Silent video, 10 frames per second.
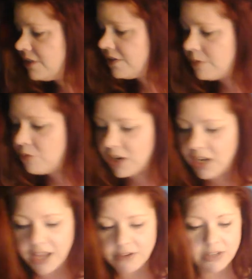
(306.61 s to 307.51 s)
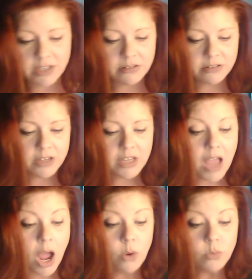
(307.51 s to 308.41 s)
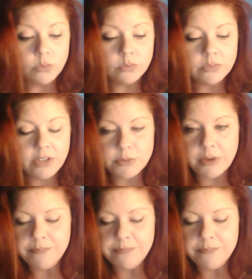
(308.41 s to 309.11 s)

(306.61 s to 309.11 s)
if I brought a light in here. Oh, here's one.